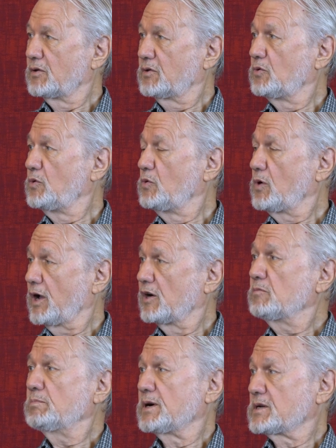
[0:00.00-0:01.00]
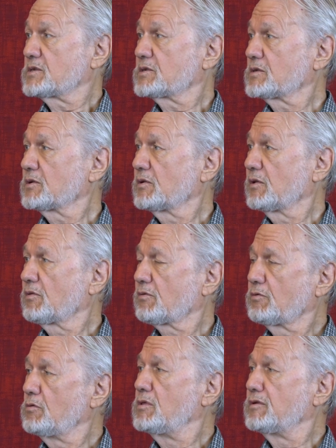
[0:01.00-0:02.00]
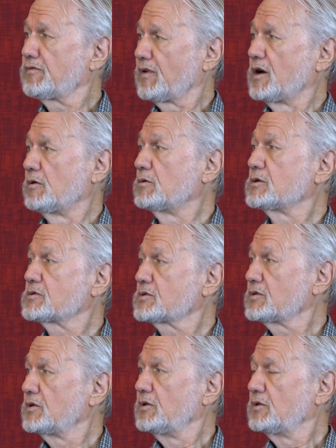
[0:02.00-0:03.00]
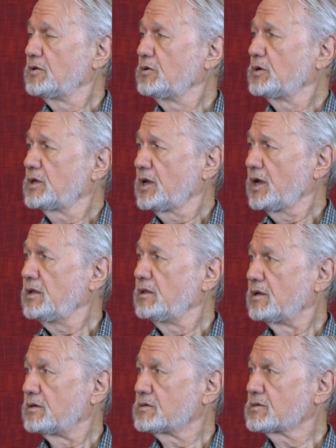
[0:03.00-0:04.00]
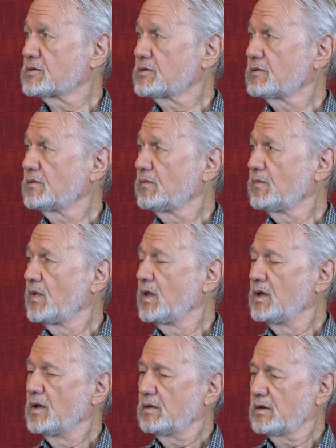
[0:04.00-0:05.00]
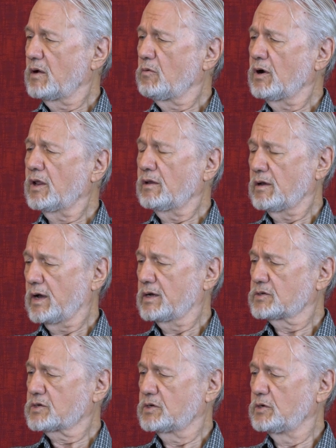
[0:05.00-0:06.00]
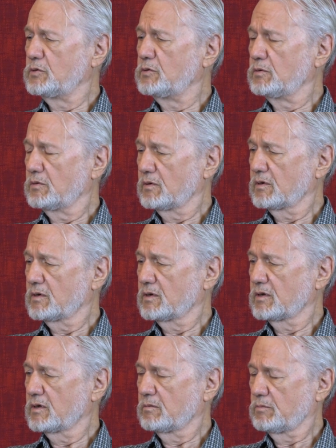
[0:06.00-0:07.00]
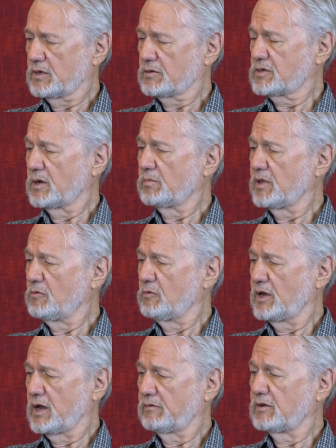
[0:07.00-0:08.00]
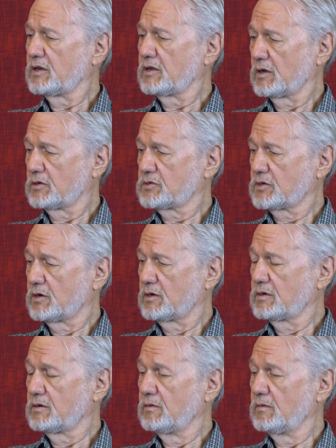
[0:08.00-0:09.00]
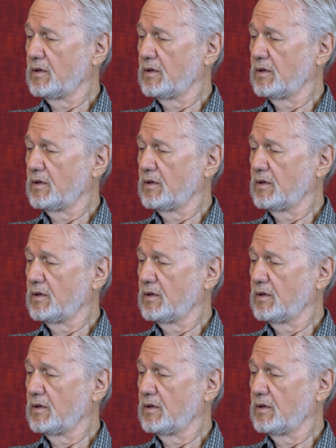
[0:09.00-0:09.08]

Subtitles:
To help us through the flowers to attain this. I wanted to ask you about something we haven't touched on,